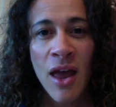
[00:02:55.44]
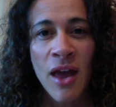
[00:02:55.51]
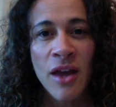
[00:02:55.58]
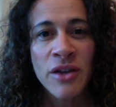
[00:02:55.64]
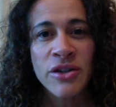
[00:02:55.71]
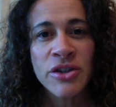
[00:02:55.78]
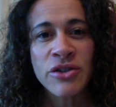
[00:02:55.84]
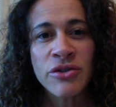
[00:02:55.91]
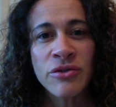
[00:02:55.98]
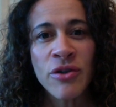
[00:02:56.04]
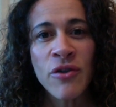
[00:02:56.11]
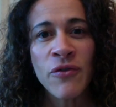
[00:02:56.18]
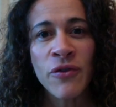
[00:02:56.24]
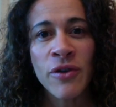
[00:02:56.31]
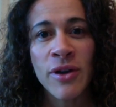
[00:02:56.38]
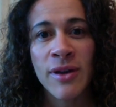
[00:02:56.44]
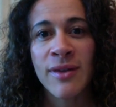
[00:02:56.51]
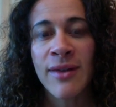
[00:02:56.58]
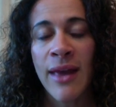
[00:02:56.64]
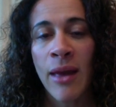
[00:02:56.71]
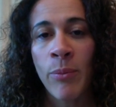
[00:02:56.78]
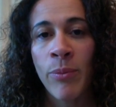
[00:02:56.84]
Did you know, for
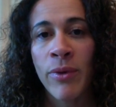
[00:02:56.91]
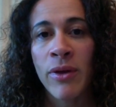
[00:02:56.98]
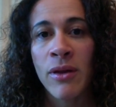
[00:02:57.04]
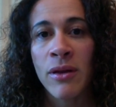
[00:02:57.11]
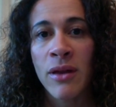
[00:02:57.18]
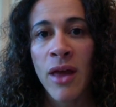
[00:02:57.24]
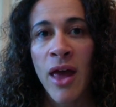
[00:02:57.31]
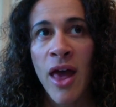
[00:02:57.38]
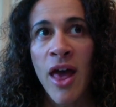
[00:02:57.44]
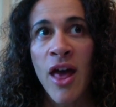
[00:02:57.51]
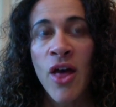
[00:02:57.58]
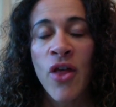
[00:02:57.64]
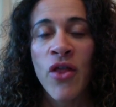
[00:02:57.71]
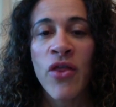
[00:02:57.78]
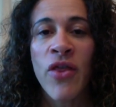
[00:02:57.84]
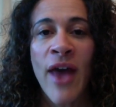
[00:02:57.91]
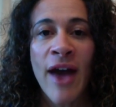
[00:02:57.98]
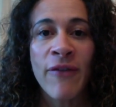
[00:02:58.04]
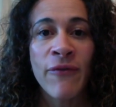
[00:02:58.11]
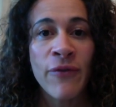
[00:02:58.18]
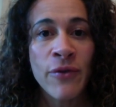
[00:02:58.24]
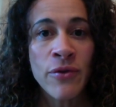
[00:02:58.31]
example,
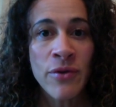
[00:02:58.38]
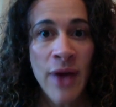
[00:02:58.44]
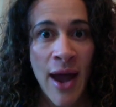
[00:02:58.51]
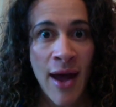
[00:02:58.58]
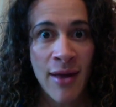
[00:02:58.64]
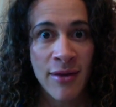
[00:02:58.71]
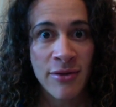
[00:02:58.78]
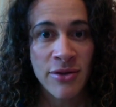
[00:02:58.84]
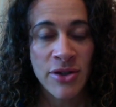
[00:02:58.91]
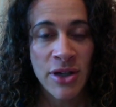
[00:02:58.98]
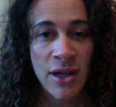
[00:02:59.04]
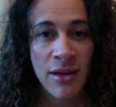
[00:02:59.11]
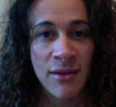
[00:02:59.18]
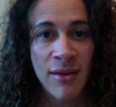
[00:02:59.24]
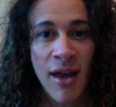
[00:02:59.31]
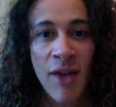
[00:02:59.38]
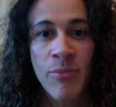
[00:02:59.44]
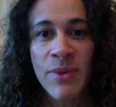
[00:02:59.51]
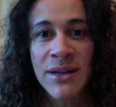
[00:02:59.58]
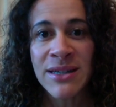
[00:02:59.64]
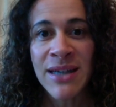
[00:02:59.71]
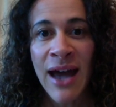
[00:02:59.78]
that food allergies have
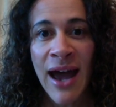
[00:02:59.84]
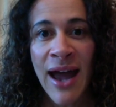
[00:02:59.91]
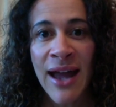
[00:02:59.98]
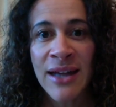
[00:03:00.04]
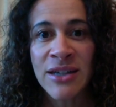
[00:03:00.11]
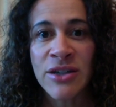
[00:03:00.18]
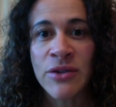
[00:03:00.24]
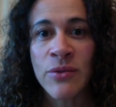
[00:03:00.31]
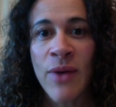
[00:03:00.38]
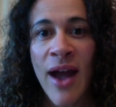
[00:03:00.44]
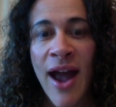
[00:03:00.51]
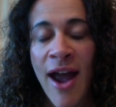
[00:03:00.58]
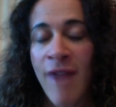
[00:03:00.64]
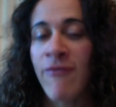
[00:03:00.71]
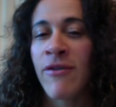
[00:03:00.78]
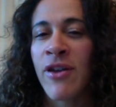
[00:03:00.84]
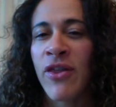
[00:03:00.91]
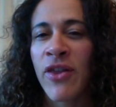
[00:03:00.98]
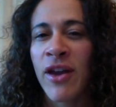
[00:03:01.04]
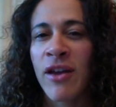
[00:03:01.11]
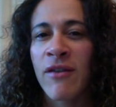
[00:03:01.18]
been tied to everything